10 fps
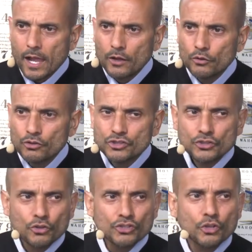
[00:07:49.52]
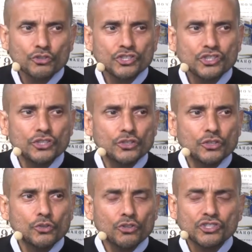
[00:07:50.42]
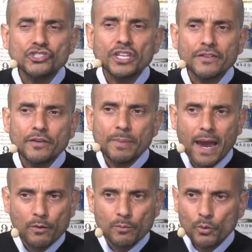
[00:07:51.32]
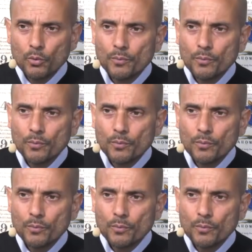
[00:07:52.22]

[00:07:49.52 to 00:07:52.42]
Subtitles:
Not just to give a parable.